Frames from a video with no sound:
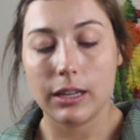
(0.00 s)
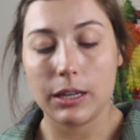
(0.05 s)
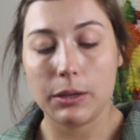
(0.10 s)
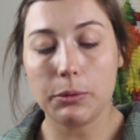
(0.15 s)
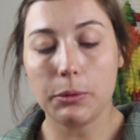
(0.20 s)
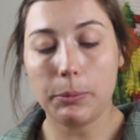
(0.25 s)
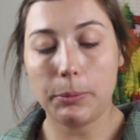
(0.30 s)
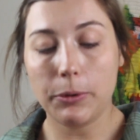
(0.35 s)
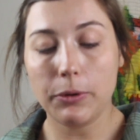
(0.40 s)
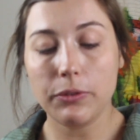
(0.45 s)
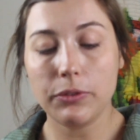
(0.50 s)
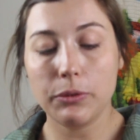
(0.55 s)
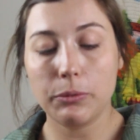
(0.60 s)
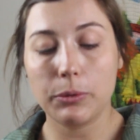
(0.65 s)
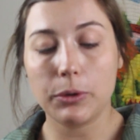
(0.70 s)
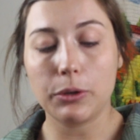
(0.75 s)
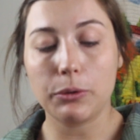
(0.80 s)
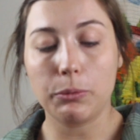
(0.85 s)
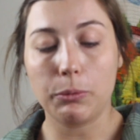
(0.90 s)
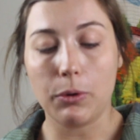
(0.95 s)
he will prove the
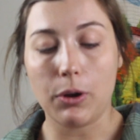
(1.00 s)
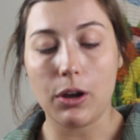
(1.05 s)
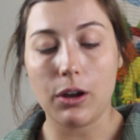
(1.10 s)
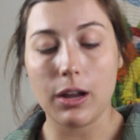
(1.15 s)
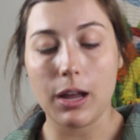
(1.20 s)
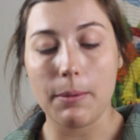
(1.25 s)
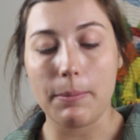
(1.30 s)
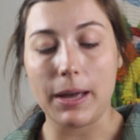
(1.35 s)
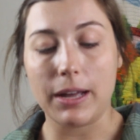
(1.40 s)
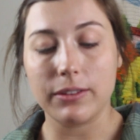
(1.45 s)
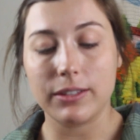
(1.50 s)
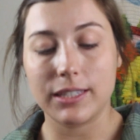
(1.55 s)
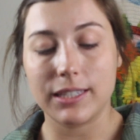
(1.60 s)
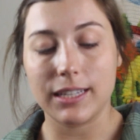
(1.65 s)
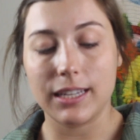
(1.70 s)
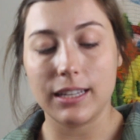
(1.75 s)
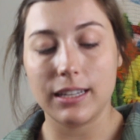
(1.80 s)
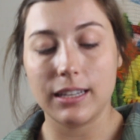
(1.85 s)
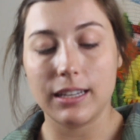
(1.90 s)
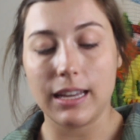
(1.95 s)
world wrong about
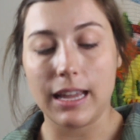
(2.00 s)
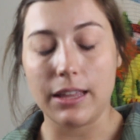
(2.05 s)
sin